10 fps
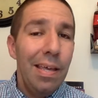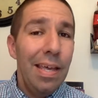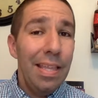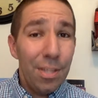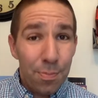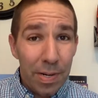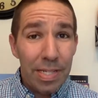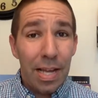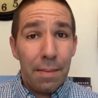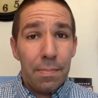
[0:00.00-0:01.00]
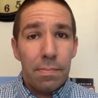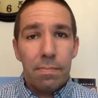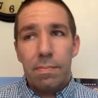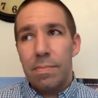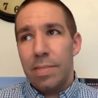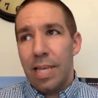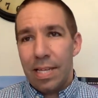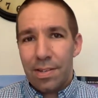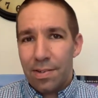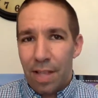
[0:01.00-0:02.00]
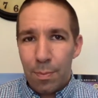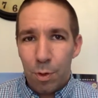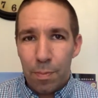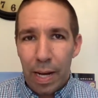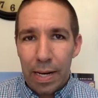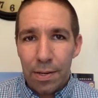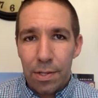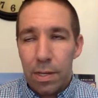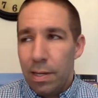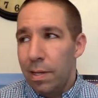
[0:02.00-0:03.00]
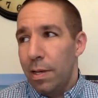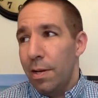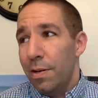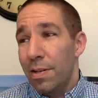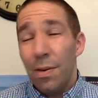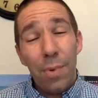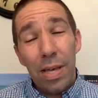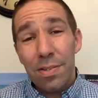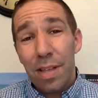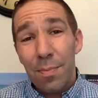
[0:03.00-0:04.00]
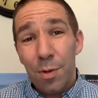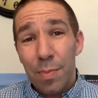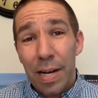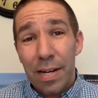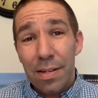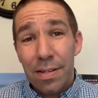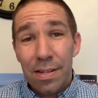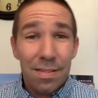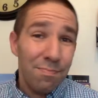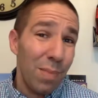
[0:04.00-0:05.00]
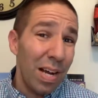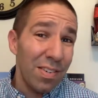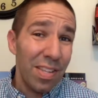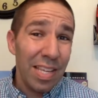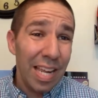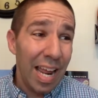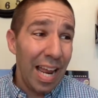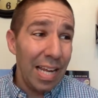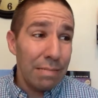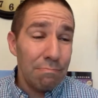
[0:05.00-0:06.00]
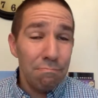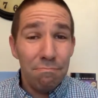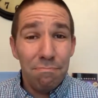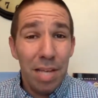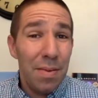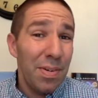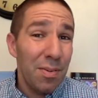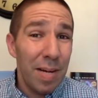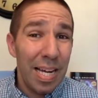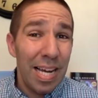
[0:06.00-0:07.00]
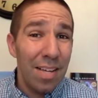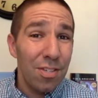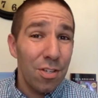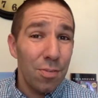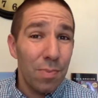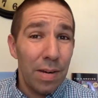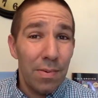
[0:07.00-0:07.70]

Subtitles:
In the springtime, yes, there's a lot more buyers. You know why there's a lot more buyers? Because buyers are thinking, hey, maybe we'll go buy a house this spring.